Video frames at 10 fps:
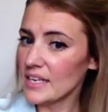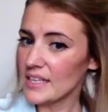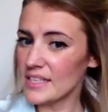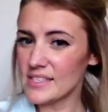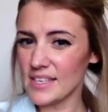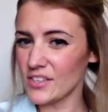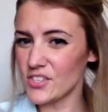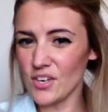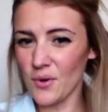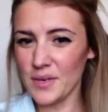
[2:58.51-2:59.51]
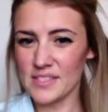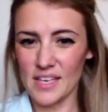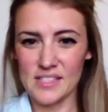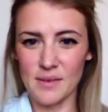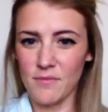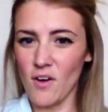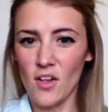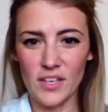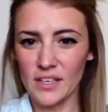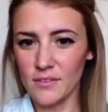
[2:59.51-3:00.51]
This section always ends up
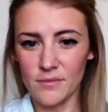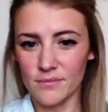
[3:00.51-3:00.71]
falling